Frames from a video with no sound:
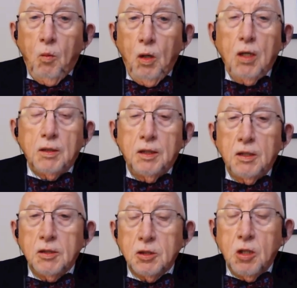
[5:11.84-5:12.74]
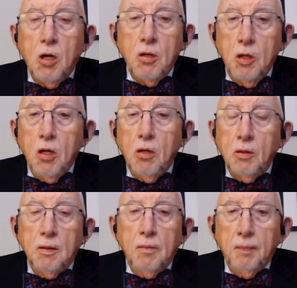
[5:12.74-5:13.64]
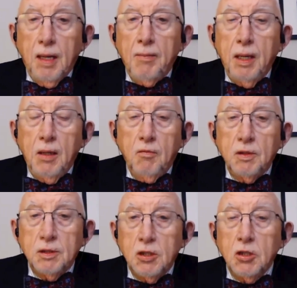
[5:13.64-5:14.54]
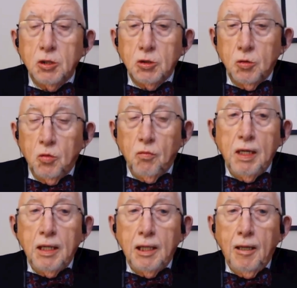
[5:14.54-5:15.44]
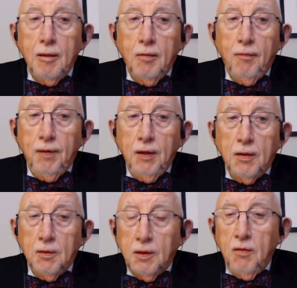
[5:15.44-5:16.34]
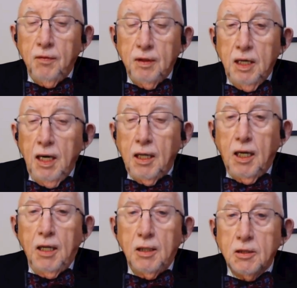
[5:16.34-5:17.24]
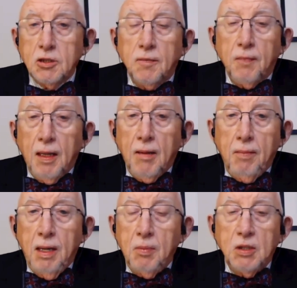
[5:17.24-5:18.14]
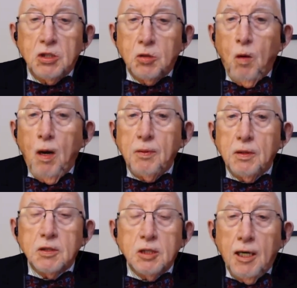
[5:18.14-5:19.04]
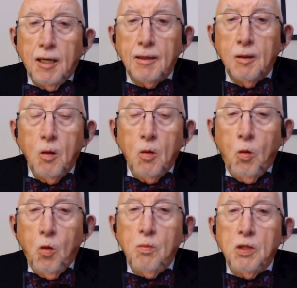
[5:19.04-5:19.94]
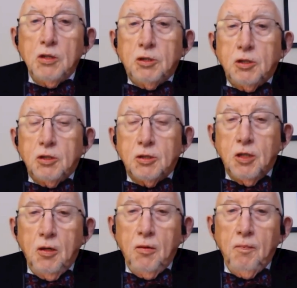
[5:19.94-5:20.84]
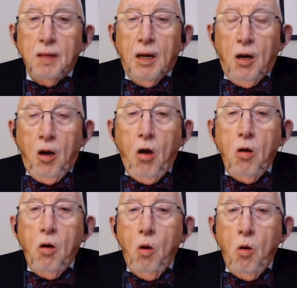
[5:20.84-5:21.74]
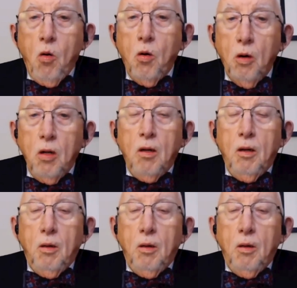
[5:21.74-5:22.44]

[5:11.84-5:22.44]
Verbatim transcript: work that has gone on among researchers already in the field over decades may be swept aside, almost as though long haul